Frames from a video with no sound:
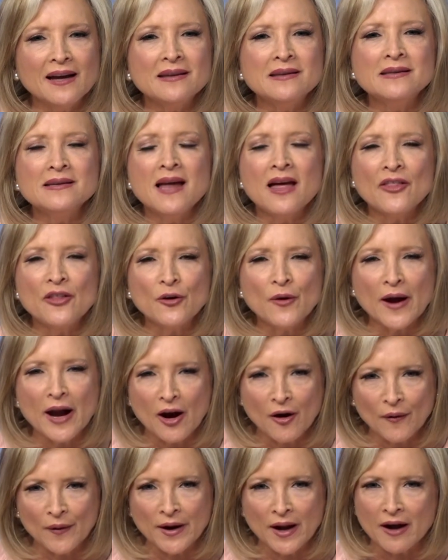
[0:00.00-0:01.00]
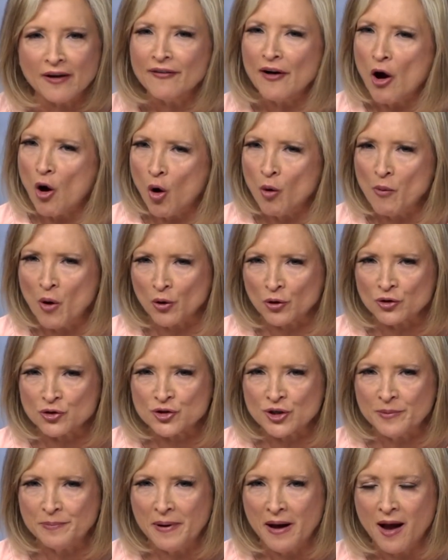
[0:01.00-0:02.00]
another area of home
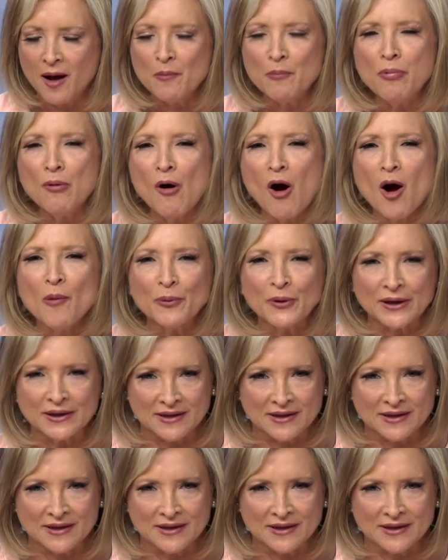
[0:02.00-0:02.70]
ownership, property